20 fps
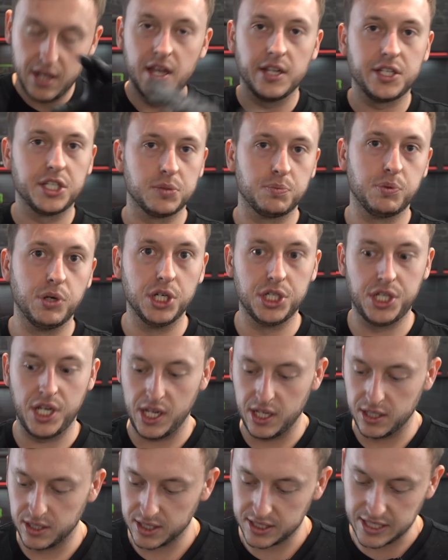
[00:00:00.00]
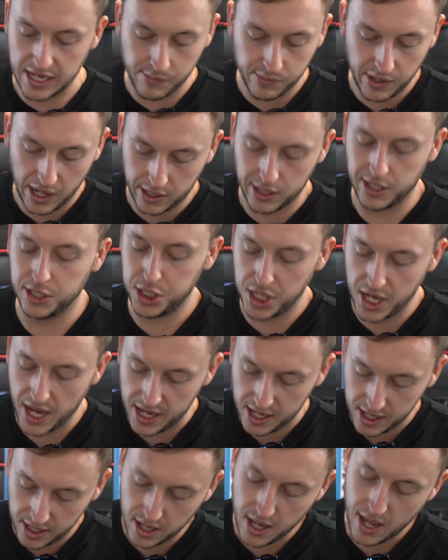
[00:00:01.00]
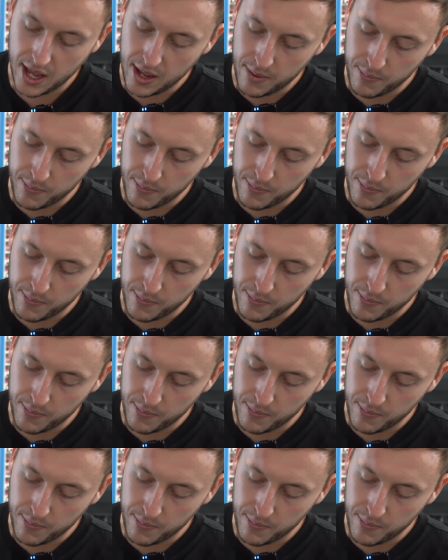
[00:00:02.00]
just push in, same like the G80,